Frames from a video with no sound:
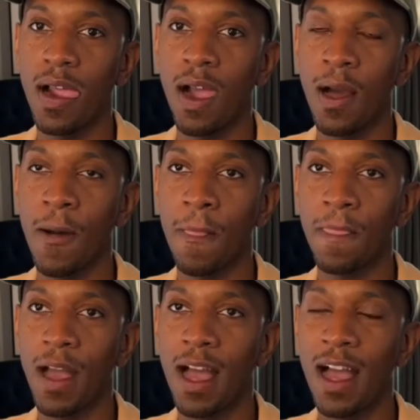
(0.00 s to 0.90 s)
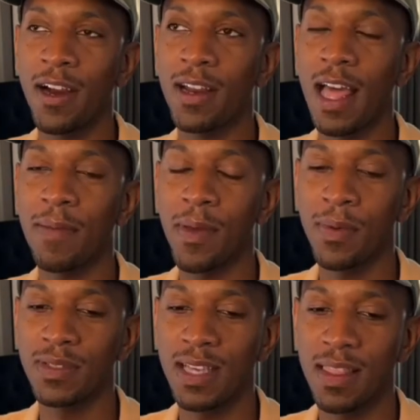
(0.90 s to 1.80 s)
I hear a lot of people
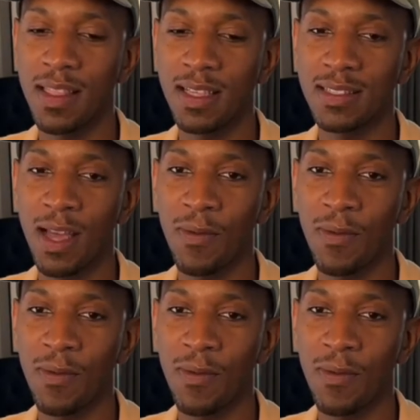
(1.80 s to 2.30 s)
say things like,